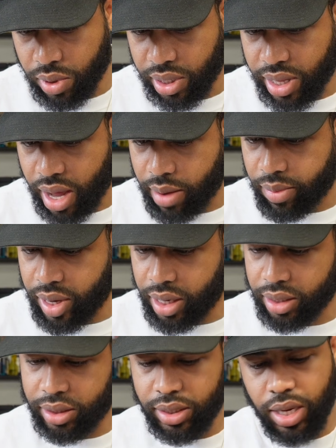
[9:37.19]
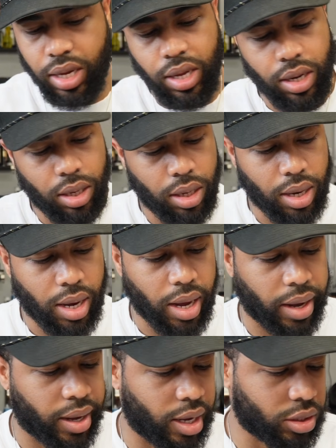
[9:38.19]
With that being said,
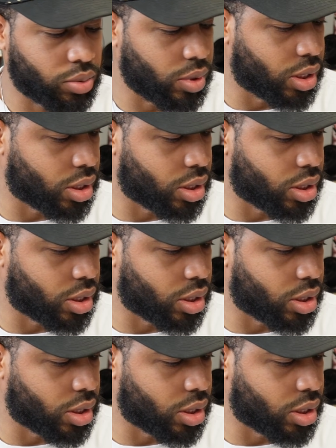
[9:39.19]
I guess we